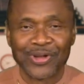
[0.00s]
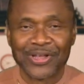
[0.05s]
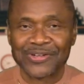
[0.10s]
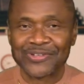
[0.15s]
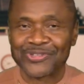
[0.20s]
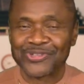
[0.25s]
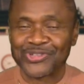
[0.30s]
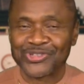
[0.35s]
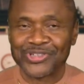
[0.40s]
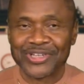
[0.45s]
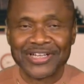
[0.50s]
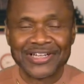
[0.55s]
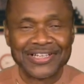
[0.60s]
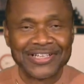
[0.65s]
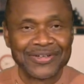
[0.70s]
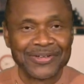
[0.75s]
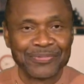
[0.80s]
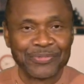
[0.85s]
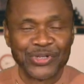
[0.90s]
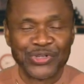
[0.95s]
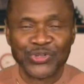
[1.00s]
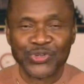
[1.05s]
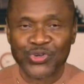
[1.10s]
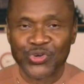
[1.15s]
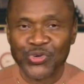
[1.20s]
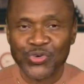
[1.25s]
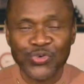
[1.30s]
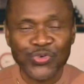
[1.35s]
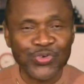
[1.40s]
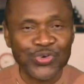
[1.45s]
that's chilly and
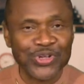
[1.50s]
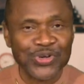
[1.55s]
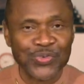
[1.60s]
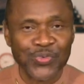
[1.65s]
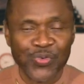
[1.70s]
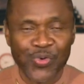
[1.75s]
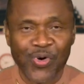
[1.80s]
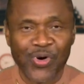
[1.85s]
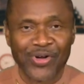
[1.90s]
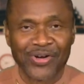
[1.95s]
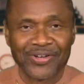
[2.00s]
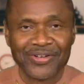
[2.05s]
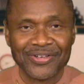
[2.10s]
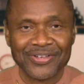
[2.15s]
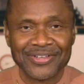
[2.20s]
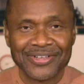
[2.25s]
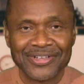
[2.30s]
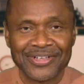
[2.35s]
cooling water,